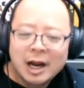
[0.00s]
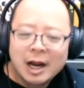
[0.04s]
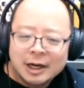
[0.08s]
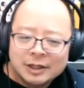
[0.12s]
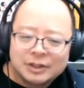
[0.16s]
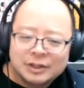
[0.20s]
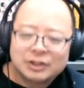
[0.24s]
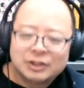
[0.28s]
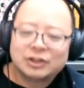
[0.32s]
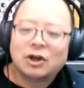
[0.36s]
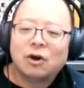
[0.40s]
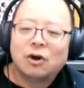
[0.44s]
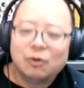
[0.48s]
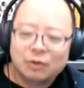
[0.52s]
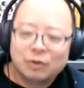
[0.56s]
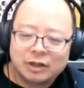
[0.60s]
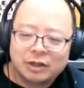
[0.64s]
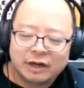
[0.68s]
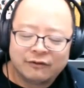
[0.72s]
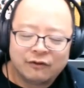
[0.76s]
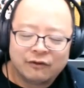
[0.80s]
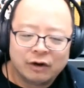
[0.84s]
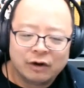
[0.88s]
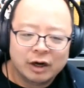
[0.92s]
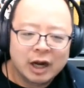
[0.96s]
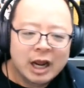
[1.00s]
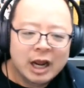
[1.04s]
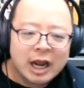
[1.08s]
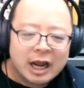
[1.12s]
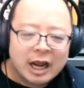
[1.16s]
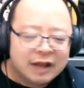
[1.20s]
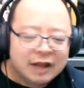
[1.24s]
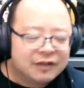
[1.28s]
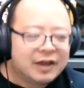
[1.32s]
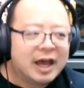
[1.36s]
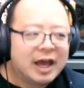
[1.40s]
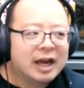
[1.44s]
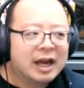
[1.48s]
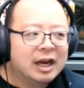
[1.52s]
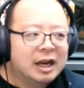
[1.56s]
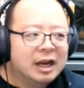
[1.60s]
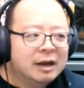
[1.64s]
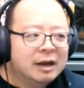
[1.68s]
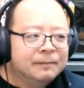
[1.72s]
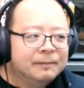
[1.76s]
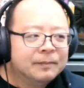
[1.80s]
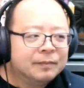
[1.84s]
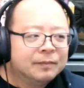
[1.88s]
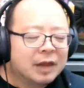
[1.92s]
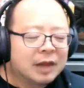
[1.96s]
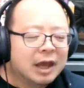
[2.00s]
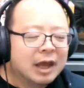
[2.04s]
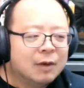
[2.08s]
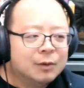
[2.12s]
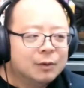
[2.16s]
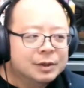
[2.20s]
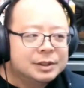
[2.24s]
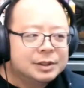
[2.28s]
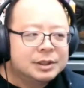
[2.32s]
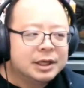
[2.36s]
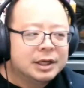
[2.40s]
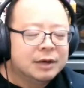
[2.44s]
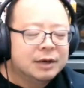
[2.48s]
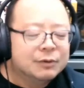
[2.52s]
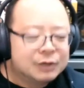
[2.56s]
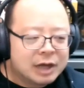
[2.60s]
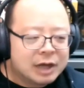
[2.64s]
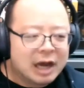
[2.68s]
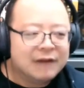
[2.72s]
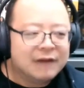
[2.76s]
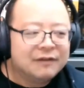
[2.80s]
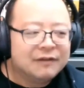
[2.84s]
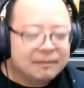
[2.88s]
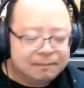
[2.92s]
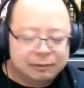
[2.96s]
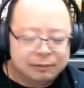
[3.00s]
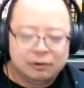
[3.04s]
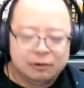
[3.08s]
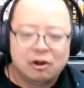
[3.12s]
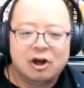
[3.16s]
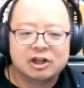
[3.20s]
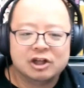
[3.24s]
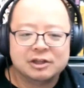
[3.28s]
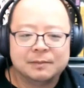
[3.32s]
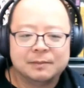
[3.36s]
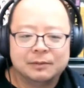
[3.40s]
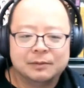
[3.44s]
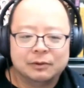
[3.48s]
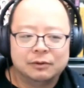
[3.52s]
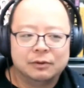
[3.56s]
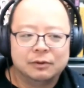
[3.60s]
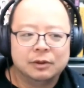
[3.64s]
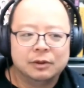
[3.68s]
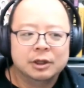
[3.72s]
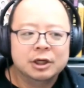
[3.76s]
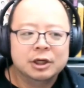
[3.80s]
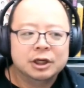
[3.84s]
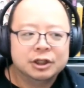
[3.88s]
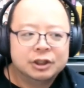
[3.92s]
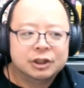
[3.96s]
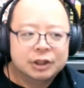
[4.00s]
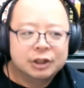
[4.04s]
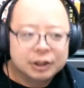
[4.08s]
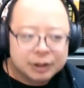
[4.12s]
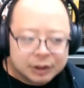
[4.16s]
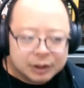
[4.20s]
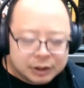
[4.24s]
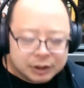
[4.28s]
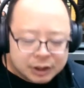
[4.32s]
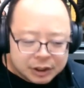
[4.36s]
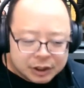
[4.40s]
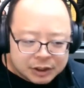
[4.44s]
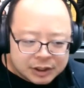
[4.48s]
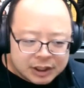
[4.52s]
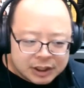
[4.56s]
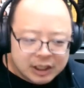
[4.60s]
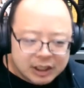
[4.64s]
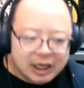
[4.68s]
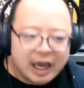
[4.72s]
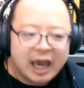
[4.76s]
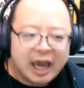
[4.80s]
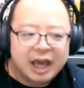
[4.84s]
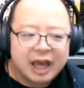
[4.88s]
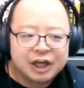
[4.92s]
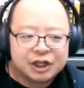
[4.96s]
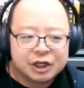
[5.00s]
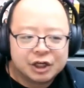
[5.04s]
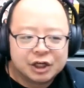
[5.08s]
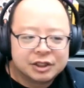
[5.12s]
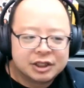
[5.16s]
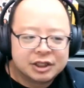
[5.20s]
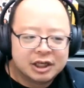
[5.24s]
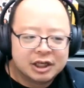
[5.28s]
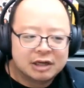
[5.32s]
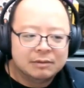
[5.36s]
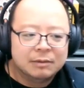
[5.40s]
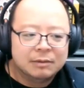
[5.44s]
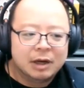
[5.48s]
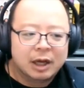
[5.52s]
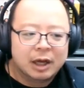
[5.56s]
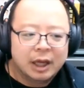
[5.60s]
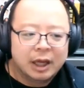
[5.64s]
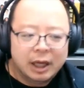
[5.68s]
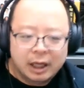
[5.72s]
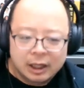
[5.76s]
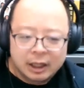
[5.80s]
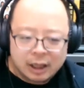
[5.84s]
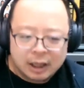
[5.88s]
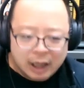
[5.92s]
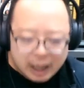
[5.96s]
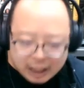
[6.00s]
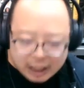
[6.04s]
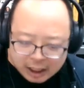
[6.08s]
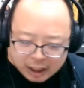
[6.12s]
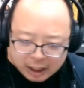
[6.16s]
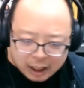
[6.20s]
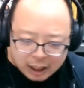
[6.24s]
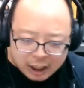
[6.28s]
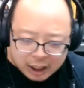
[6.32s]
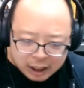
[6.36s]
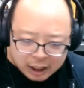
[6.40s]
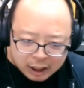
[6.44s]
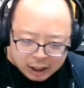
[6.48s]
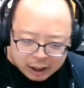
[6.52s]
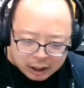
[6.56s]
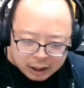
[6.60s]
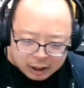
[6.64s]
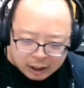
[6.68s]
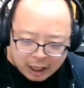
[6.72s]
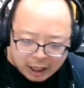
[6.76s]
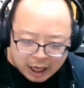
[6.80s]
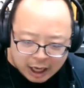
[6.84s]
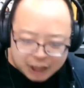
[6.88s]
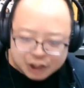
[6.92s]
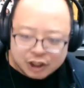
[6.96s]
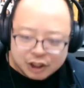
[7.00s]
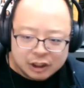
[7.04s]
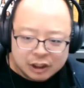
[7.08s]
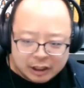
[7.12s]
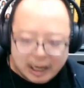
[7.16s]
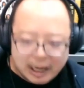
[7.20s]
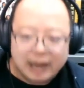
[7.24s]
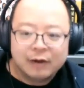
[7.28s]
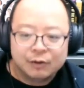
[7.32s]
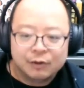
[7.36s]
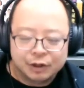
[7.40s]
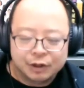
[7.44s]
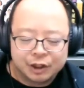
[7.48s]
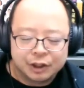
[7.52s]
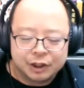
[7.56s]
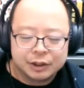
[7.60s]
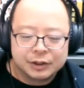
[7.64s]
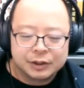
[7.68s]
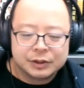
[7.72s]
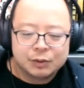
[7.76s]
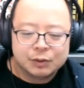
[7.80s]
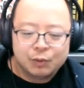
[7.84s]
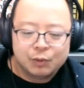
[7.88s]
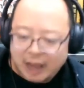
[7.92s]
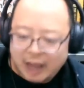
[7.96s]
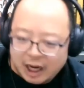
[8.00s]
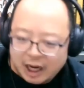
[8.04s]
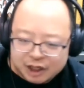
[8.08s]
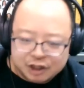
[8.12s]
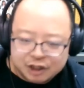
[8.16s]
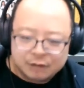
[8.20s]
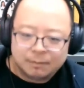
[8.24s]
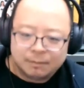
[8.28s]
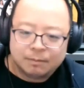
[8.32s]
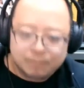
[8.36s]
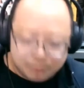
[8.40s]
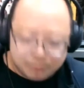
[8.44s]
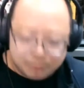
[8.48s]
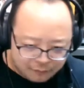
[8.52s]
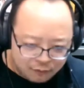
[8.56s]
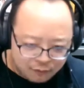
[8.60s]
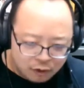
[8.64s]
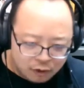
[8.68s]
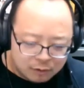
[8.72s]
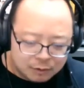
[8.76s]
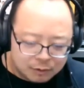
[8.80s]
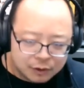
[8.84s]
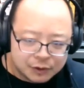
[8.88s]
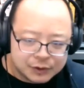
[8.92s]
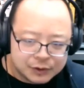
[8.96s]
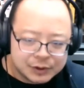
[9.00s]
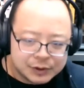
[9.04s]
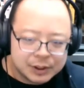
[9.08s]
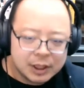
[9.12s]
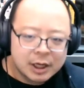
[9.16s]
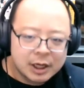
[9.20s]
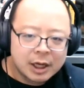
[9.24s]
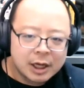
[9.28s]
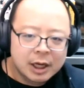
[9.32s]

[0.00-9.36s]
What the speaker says: so different that it was kind of implausible to see Asian cinema in Asian languages with Asian performers